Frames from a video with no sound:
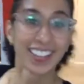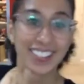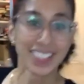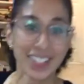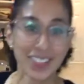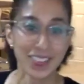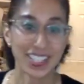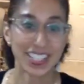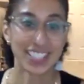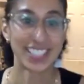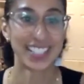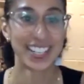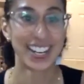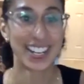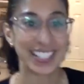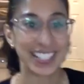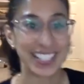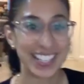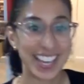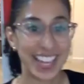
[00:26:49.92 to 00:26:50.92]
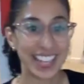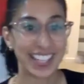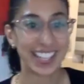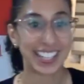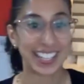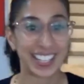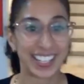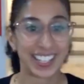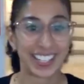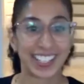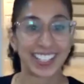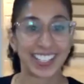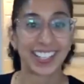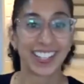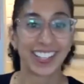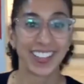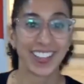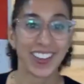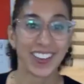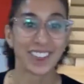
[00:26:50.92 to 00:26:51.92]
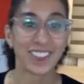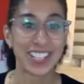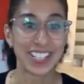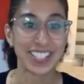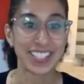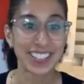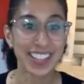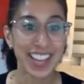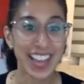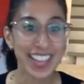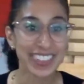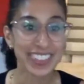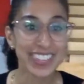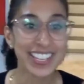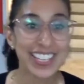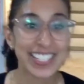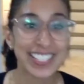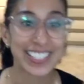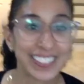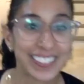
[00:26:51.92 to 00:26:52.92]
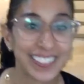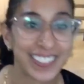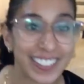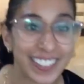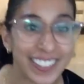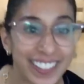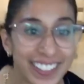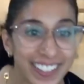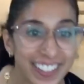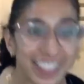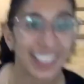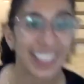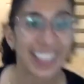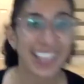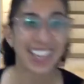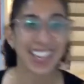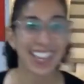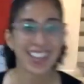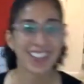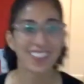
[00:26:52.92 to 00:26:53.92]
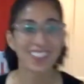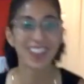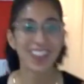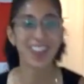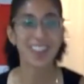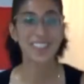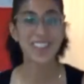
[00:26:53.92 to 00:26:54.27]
So we can start together. But you got this, Laurel. Here we go.